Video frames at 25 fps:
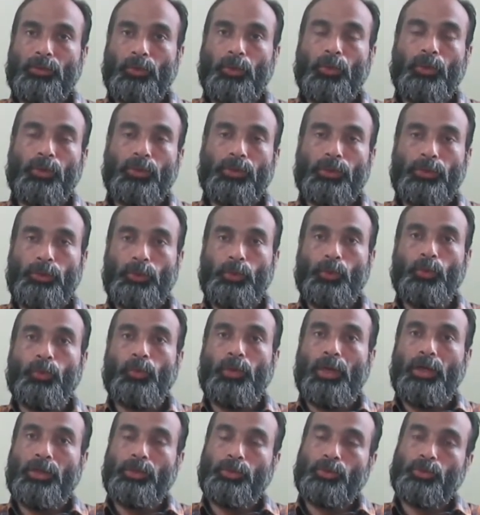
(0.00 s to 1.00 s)
or you
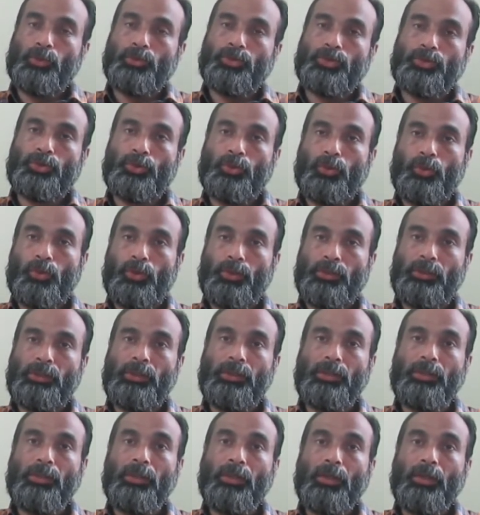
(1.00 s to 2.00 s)
want to store the